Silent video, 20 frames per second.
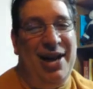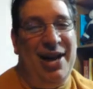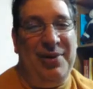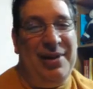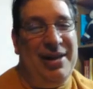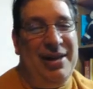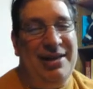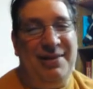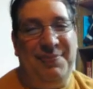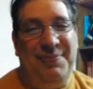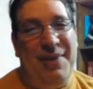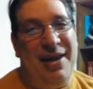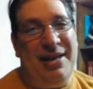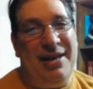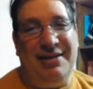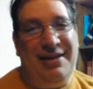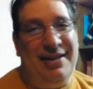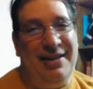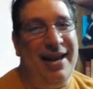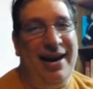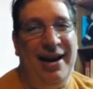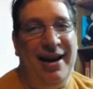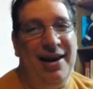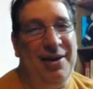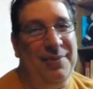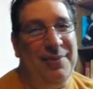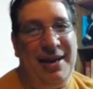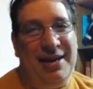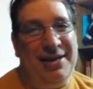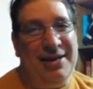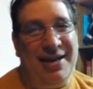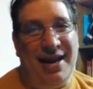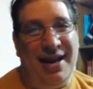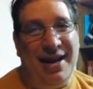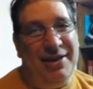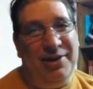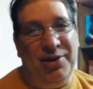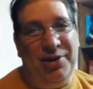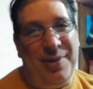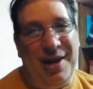he's basically there to make his
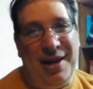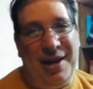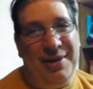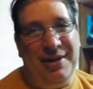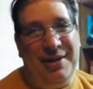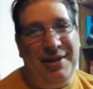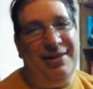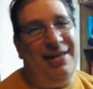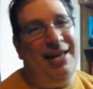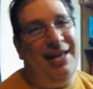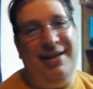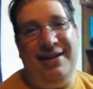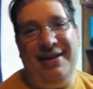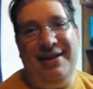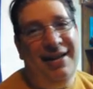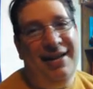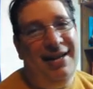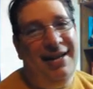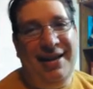condo payment, and